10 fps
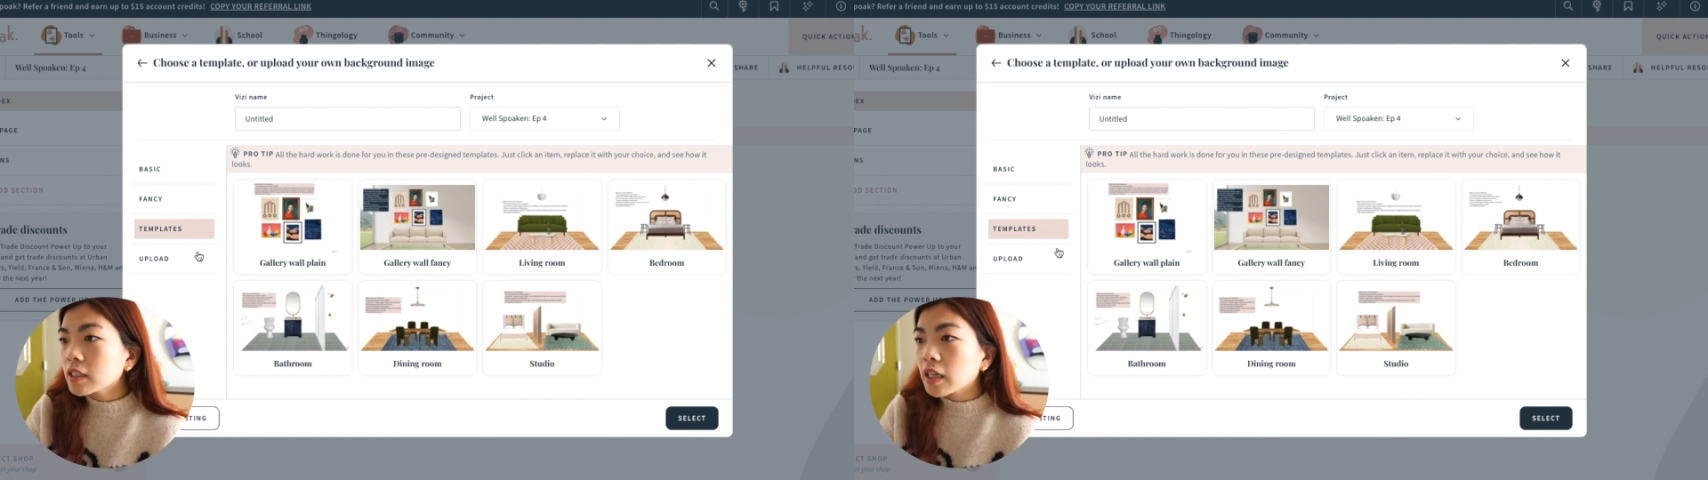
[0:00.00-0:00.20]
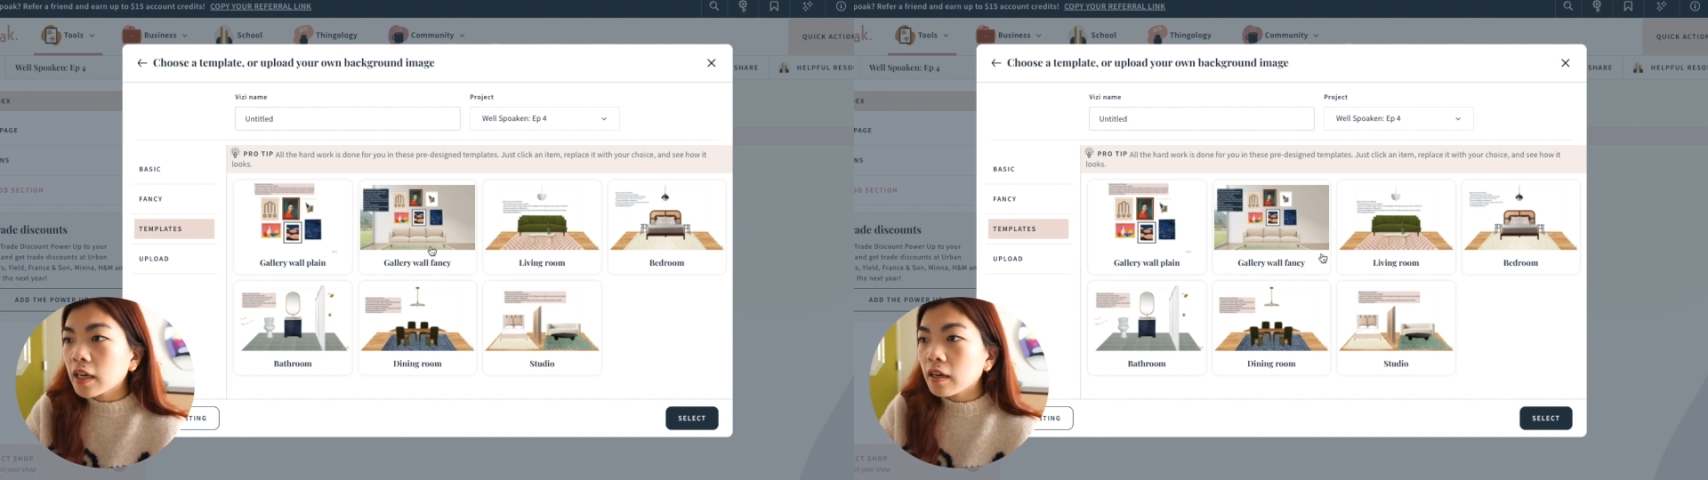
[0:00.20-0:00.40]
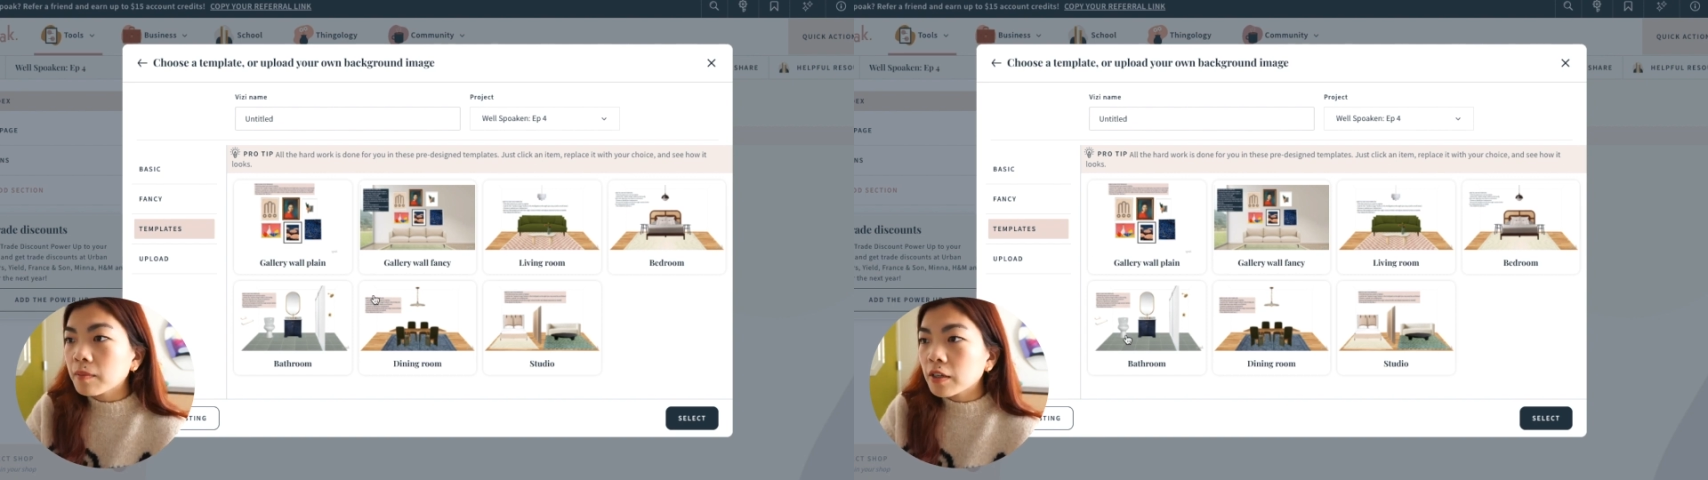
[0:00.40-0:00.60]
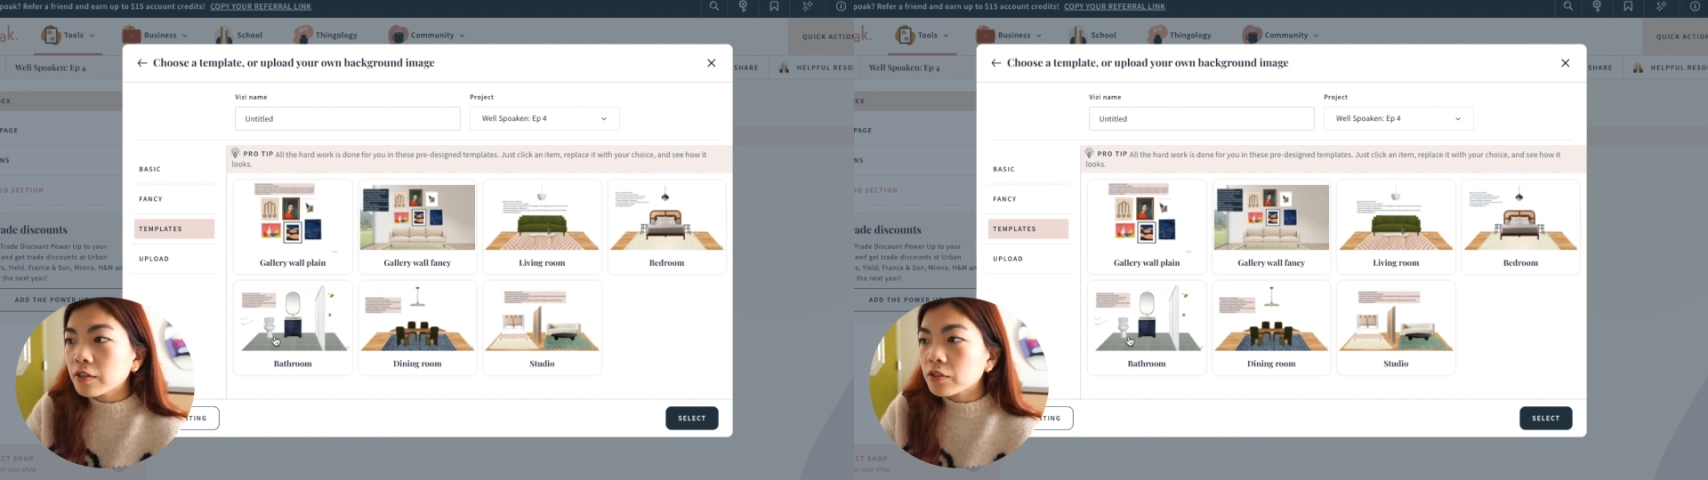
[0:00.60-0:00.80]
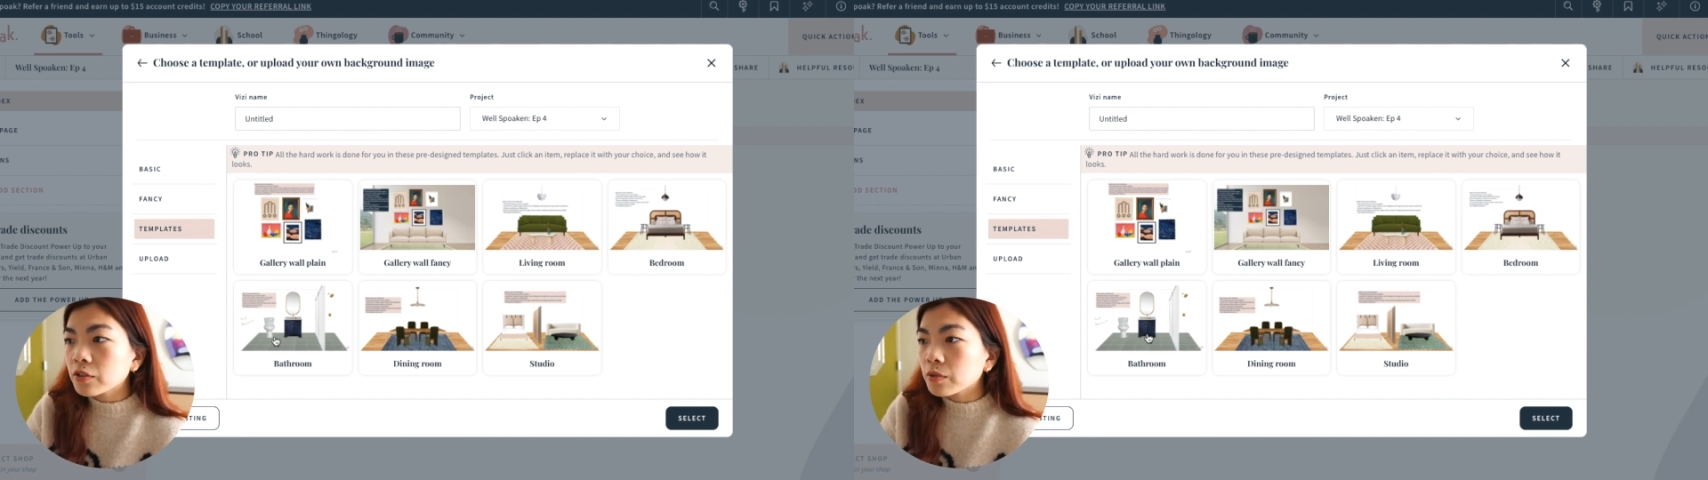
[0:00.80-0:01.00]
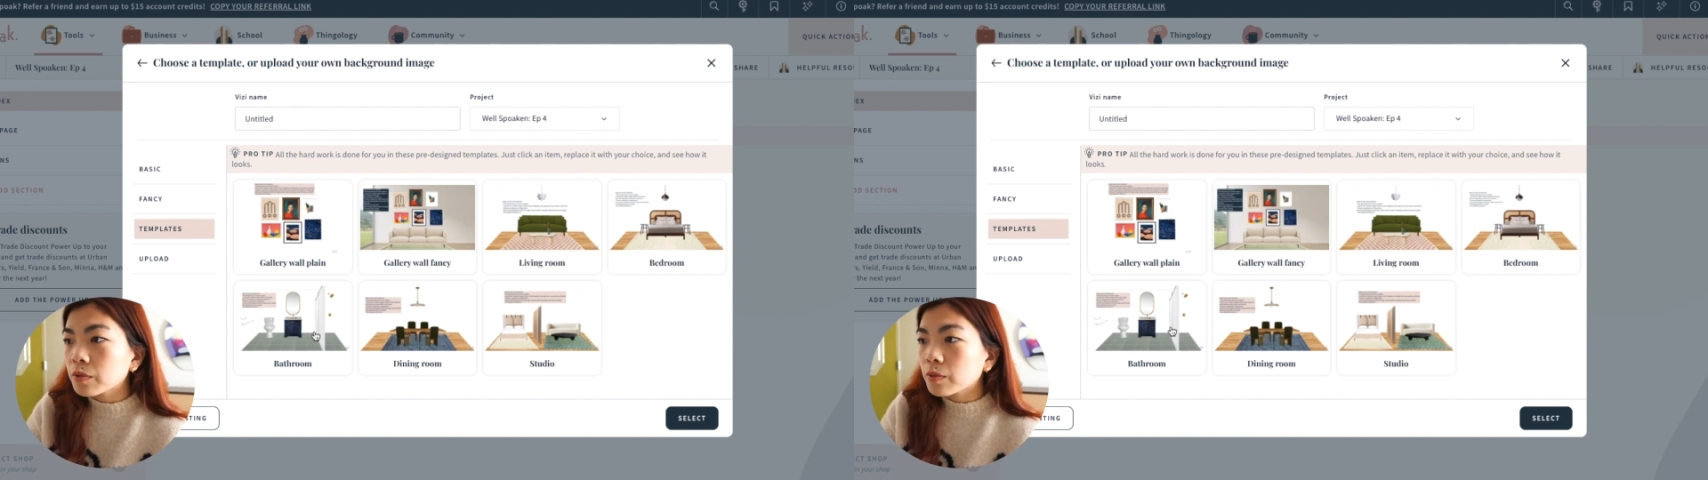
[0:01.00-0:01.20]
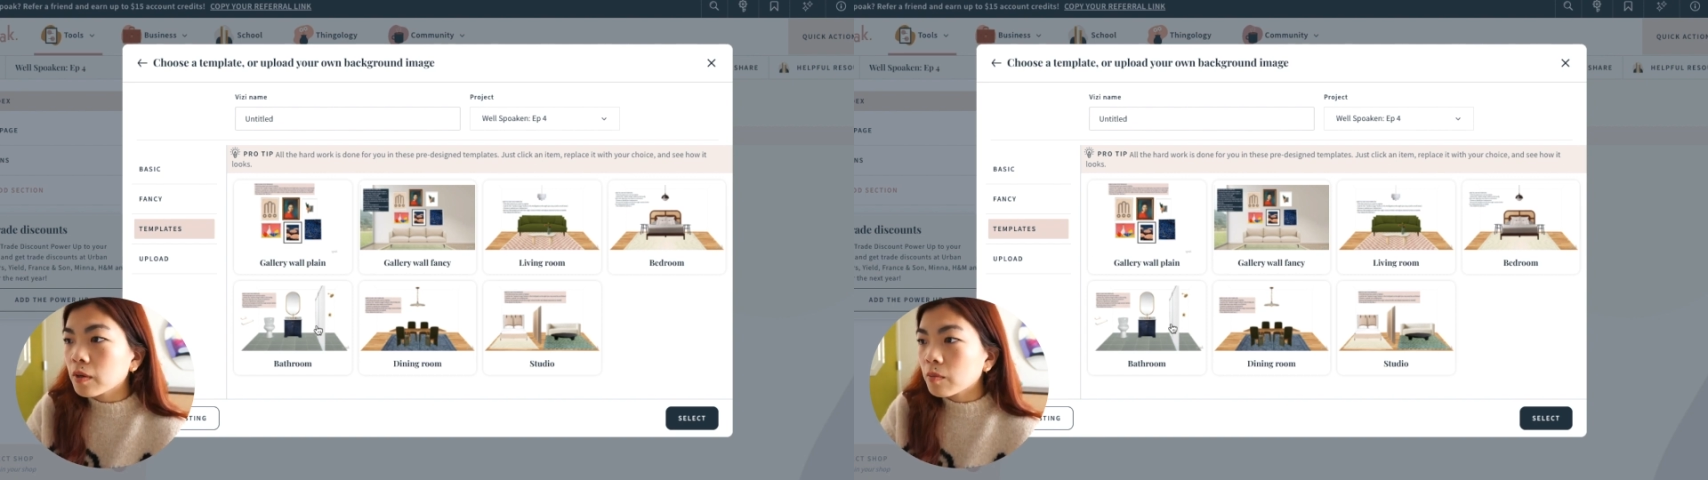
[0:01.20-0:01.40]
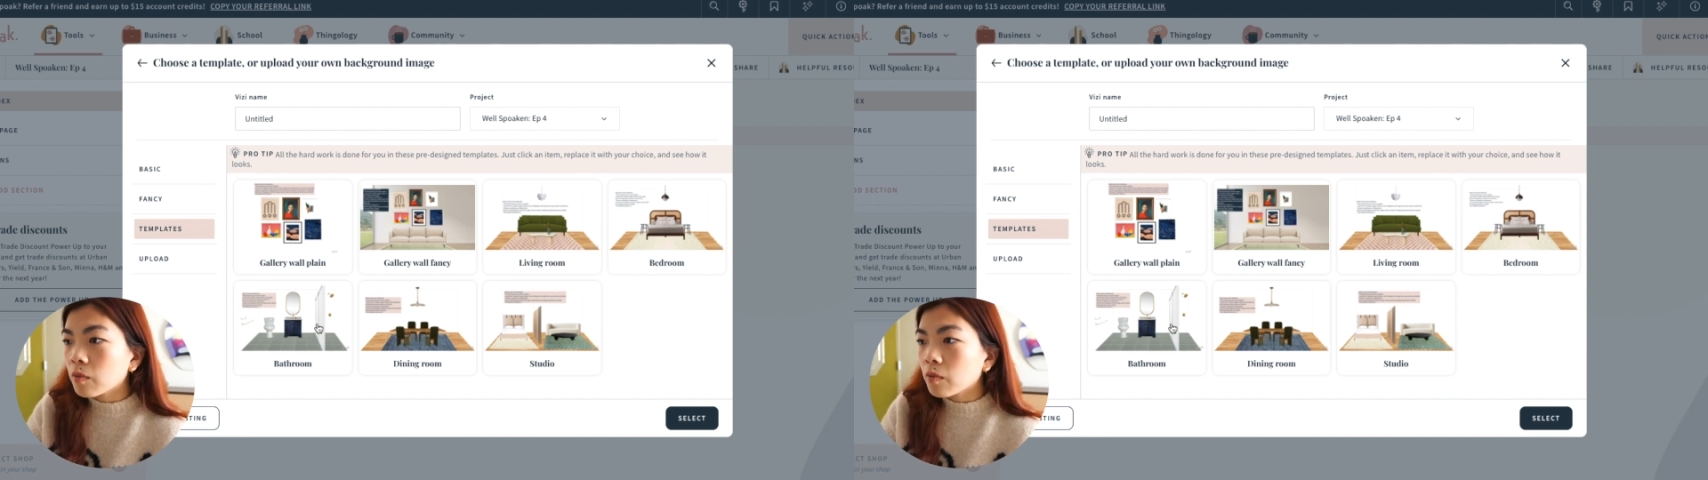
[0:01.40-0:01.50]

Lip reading: today I'm gonna do